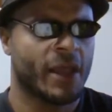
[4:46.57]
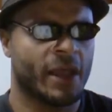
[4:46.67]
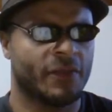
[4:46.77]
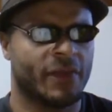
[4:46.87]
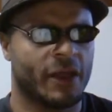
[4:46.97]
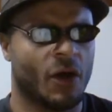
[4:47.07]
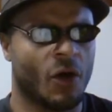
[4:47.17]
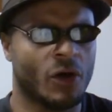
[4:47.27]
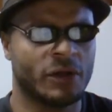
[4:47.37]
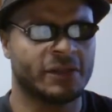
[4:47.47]
and that
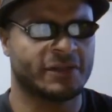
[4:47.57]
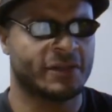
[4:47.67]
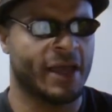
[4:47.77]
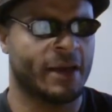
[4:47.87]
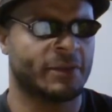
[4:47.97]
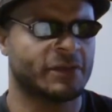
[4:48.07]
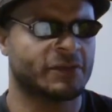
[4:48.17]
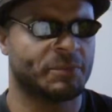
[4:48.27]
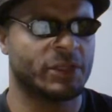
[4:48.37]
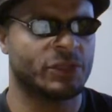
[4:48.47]
all its
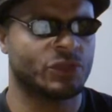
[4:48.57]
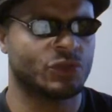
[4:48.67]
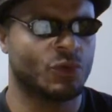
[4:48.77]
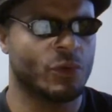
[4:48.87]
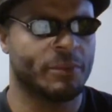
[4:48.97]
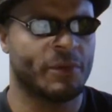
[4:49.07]
inhabitants be destroyed